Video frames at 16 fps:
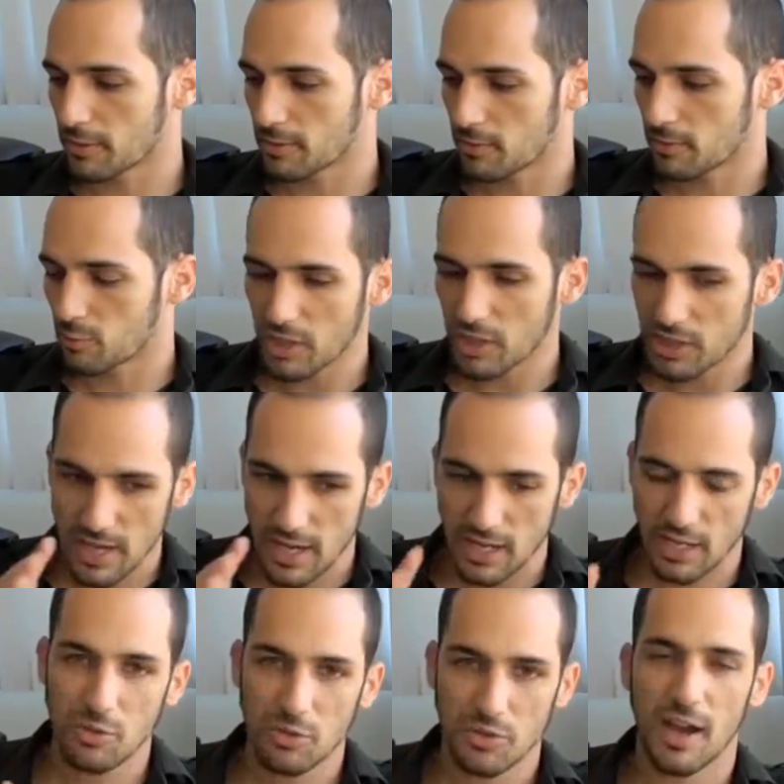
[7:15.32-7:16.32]
really
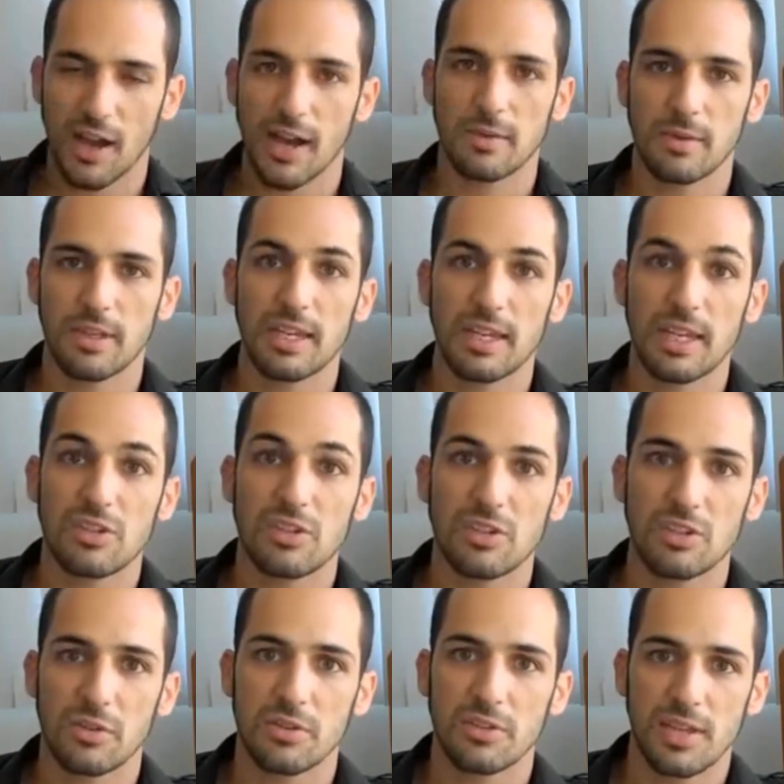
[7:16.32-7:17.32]
taking your time in each
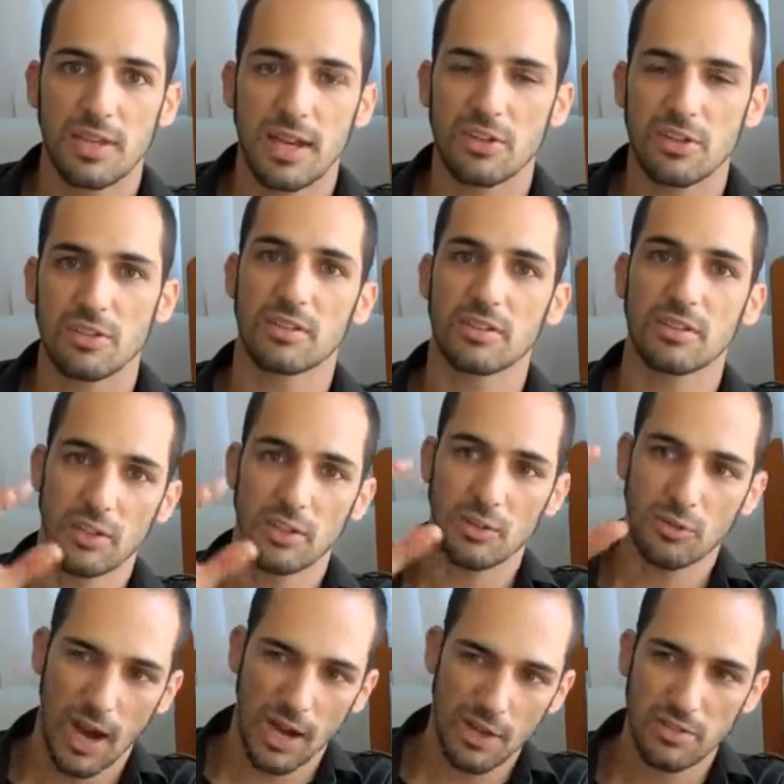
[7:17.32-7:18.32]
of those stages. In the
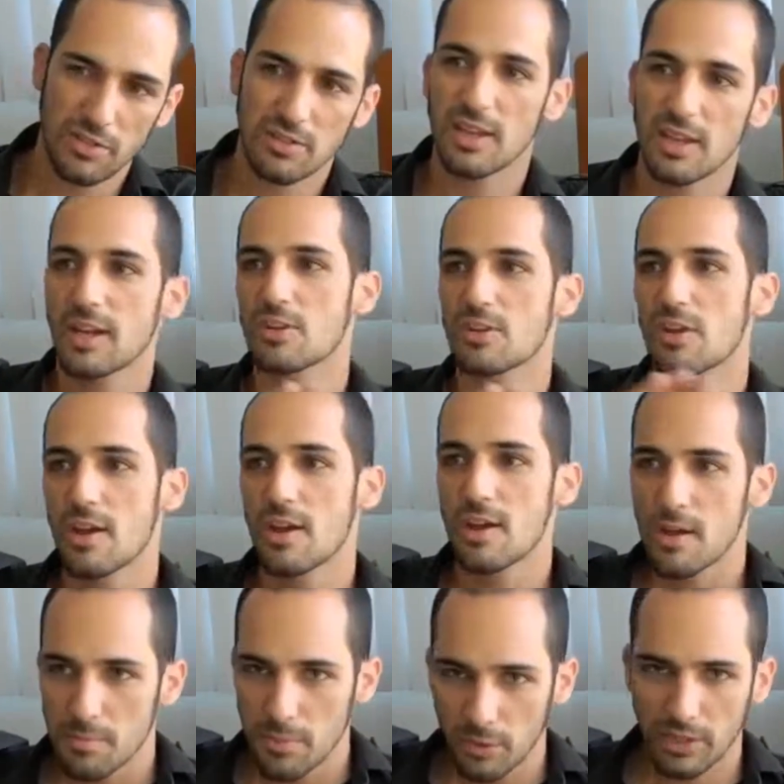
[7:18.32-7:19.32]
attraction stage,
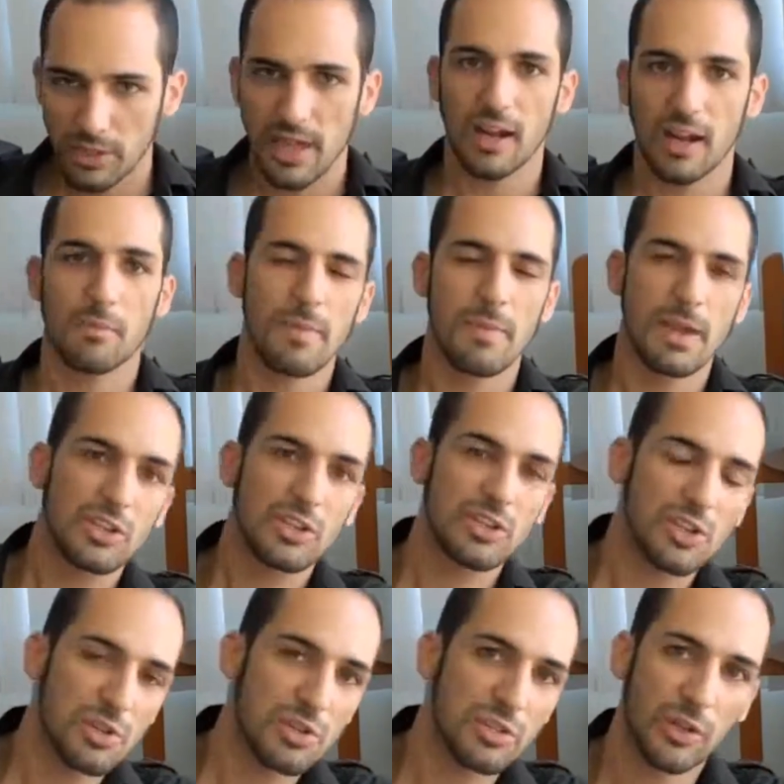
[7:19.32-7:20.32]
building that up, making
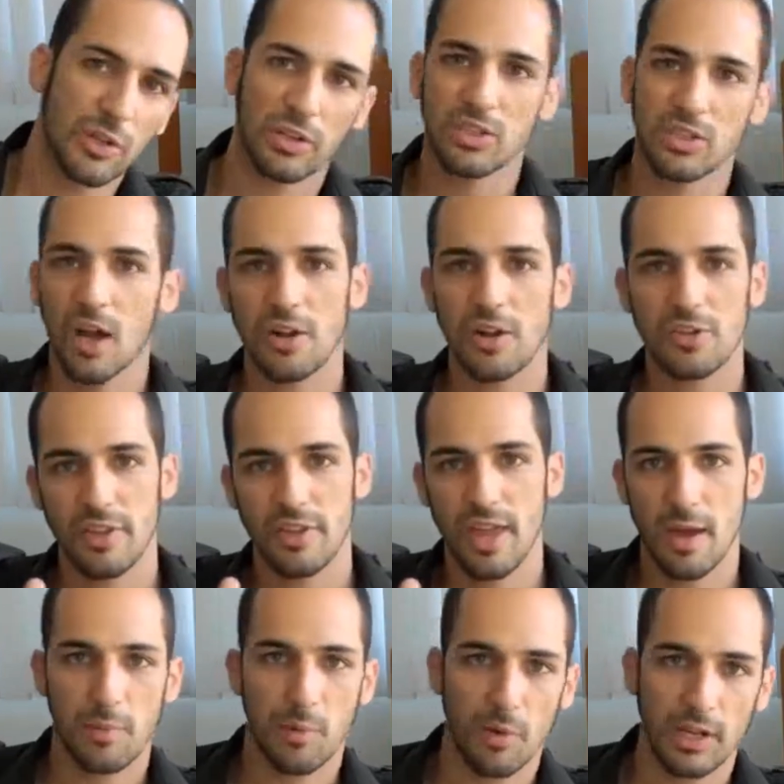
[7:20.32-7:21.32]
sure you start to touch at
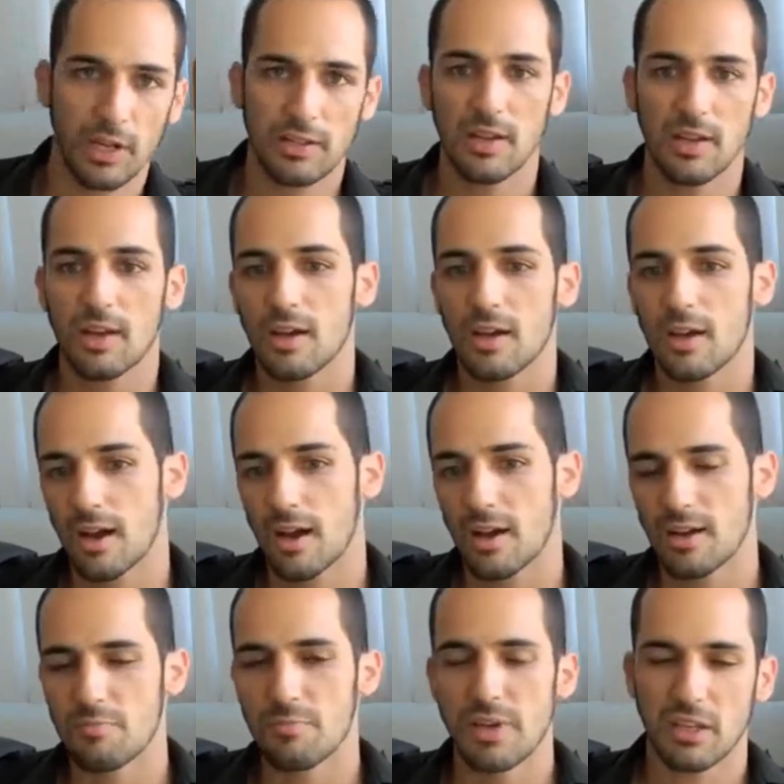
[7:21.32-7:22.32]
that point,
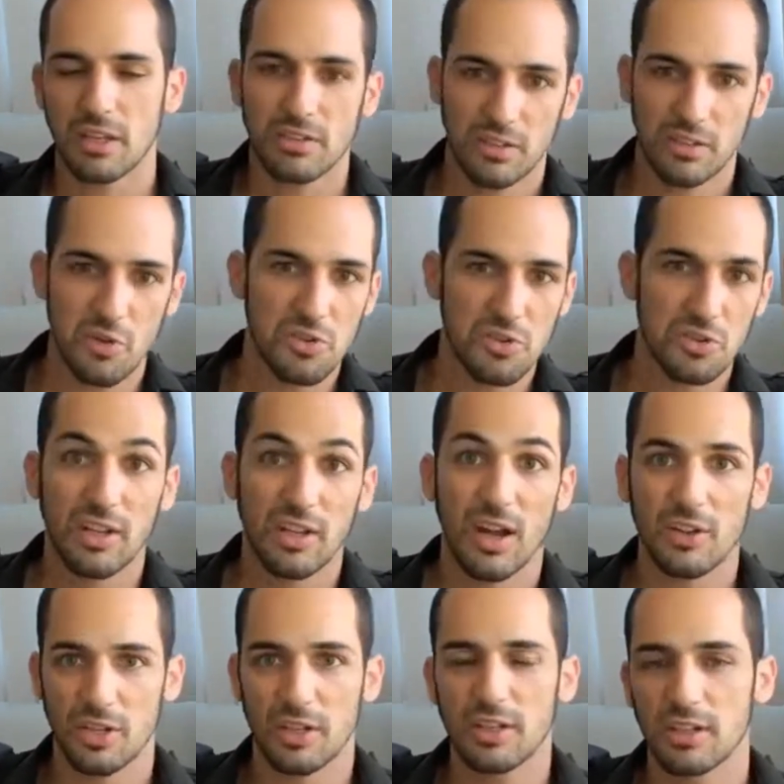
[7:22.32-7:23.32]
and being socially
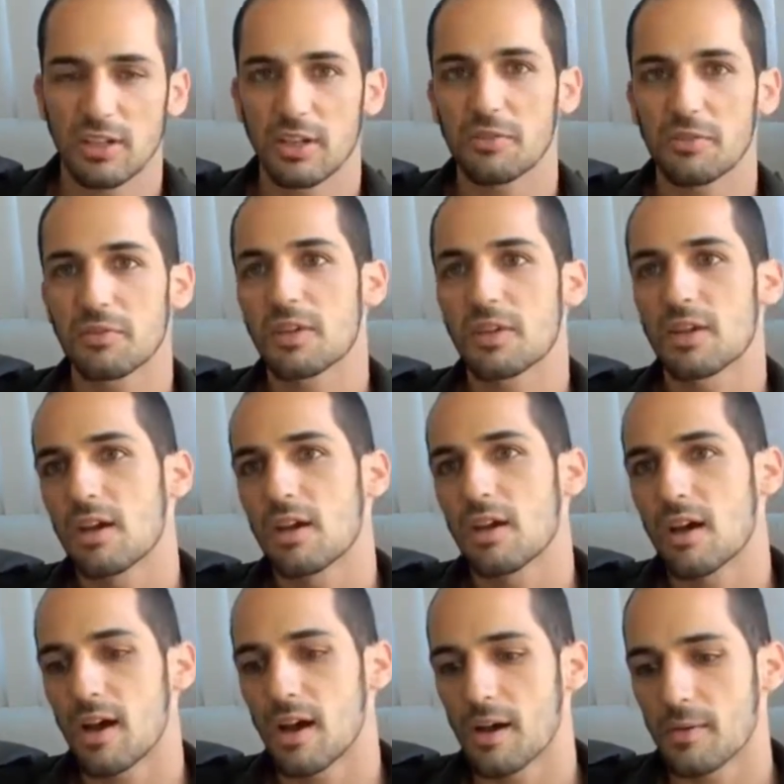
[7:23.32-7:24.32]
touching,
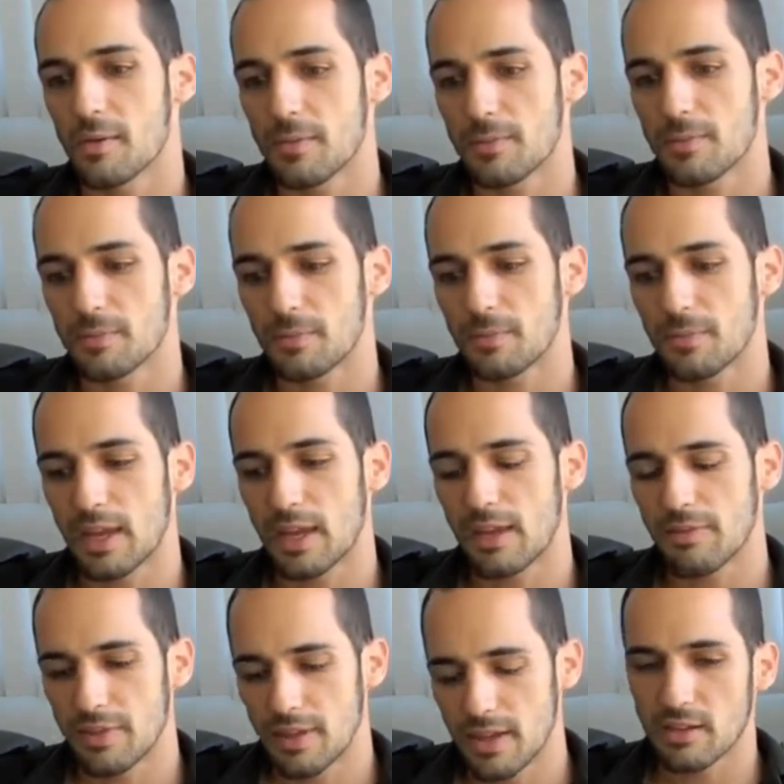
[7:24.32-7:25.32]

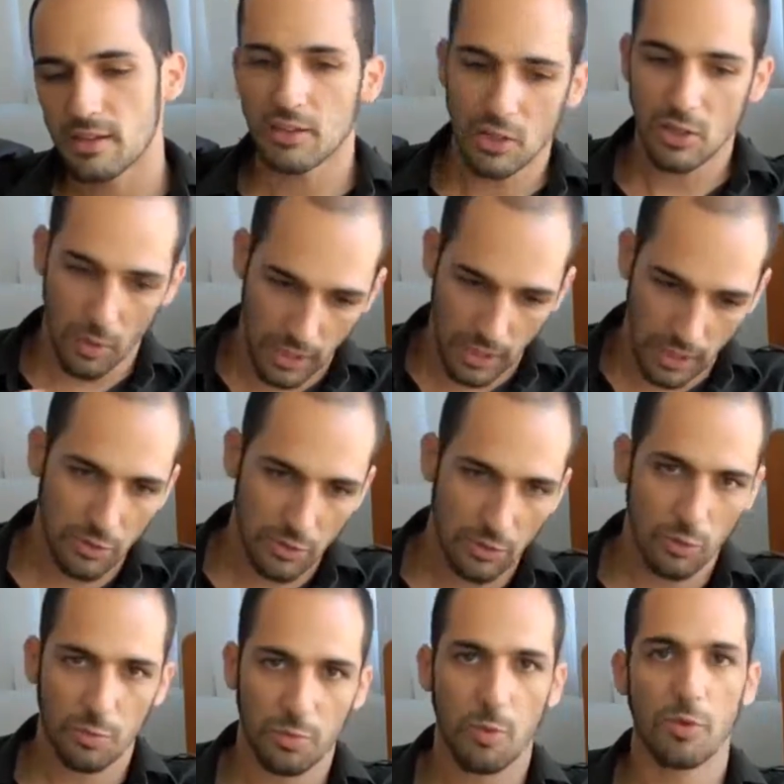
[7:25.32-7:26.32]
and then going into
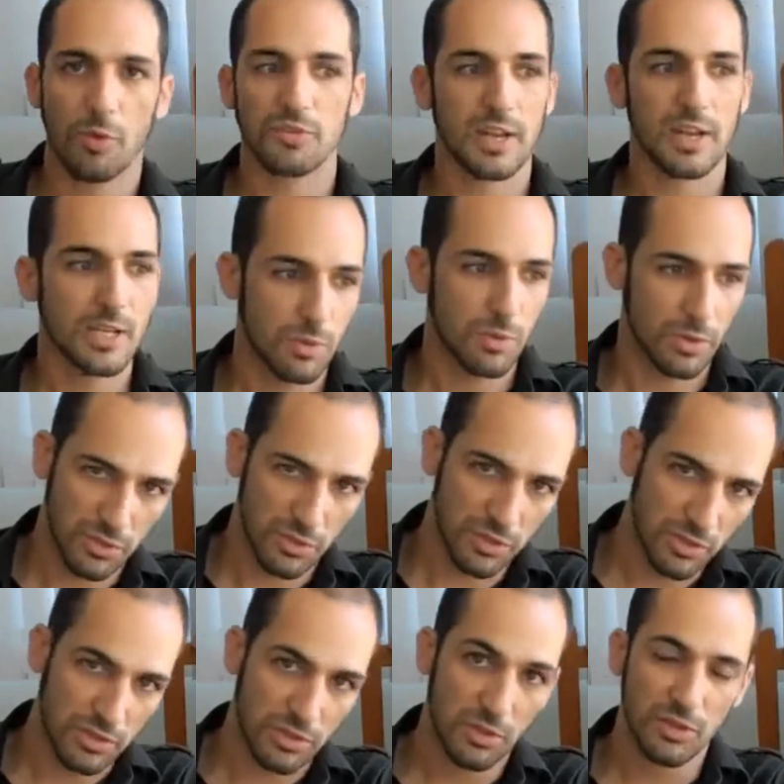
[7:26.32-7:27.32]
the rapport stage where
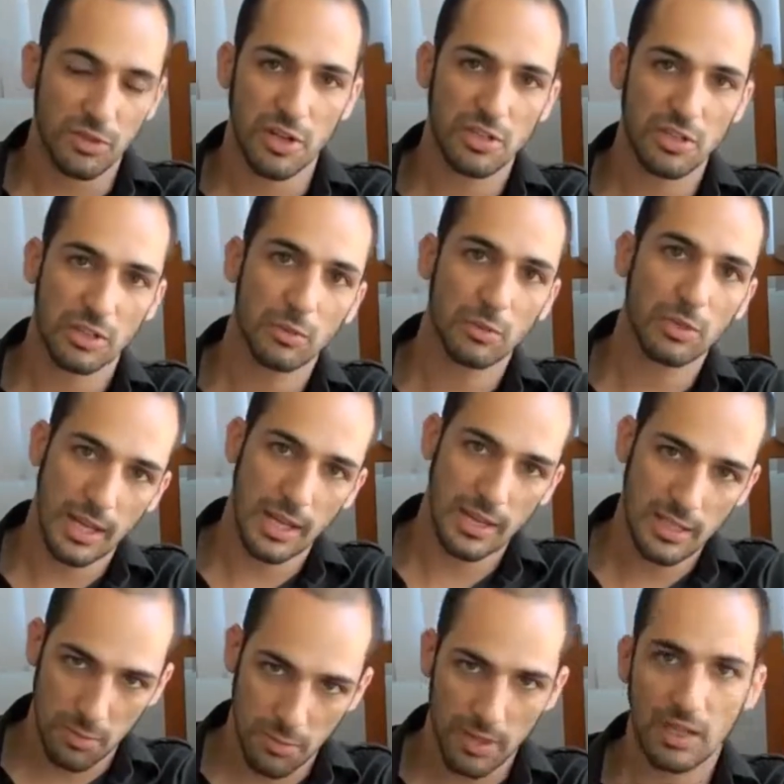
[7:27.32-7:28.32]
you're touching in a really
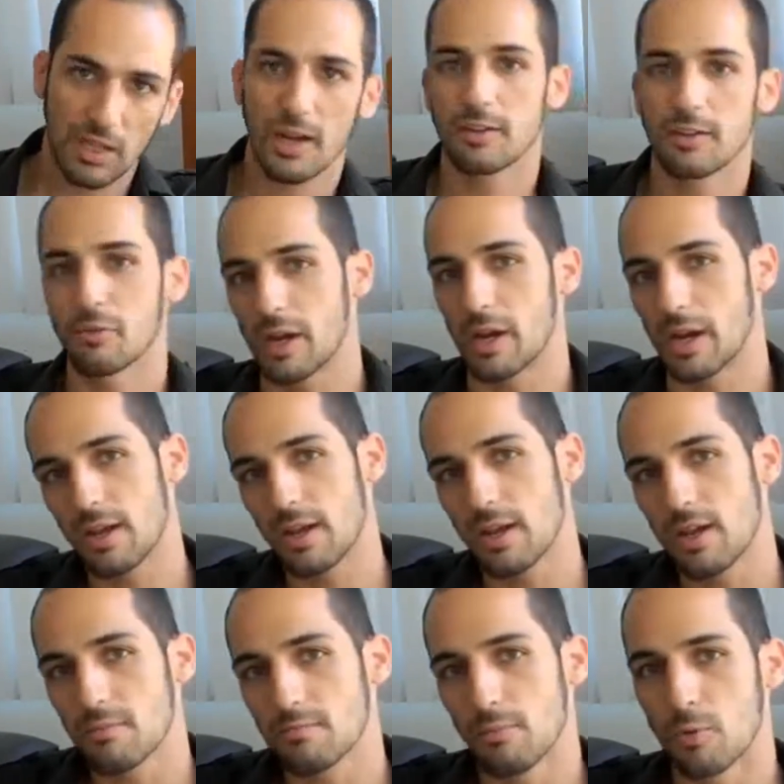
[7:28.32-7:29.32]
intimate kind of way,
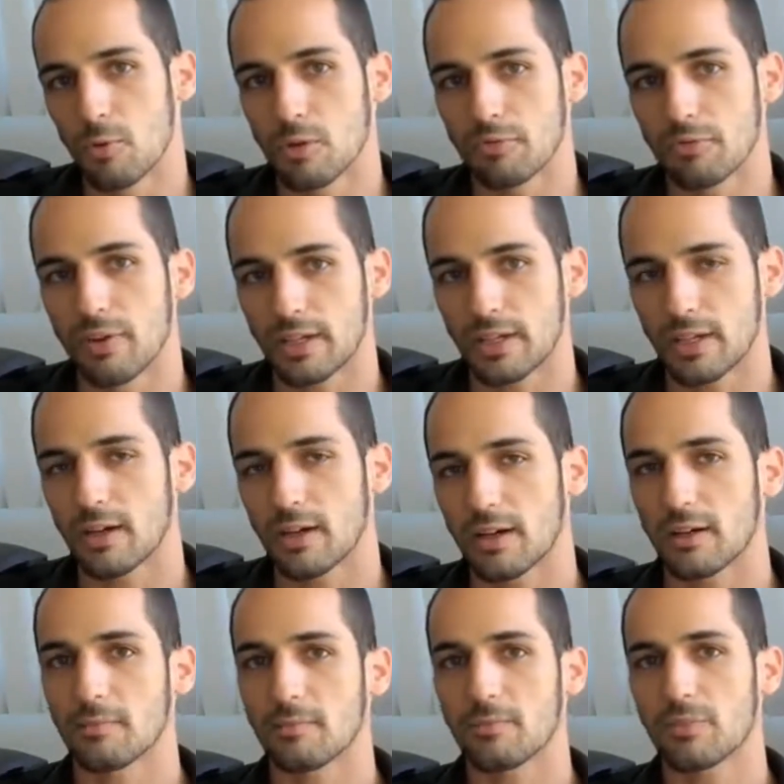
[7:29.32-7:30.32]
more of like
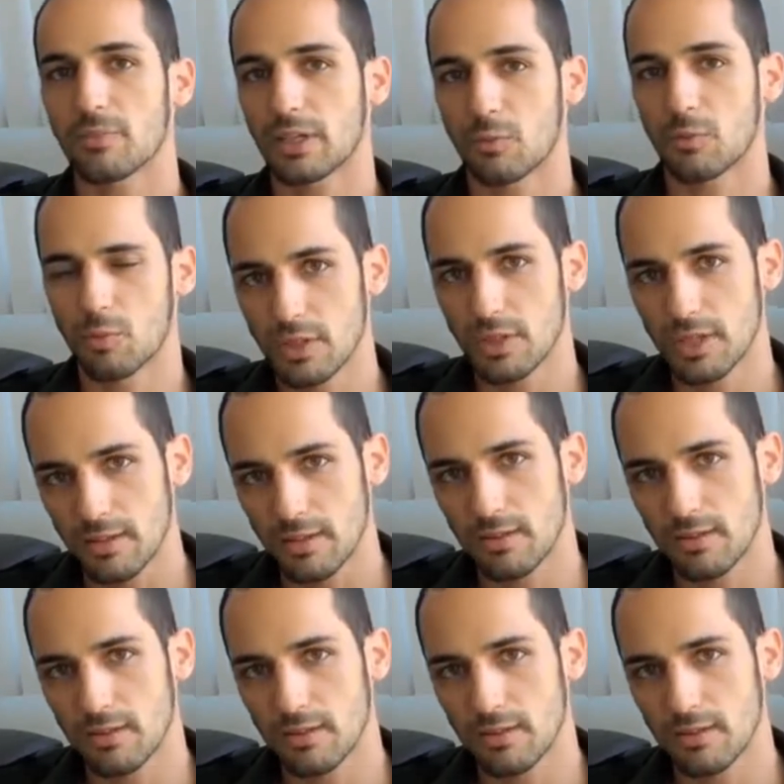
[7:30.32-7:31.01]
a really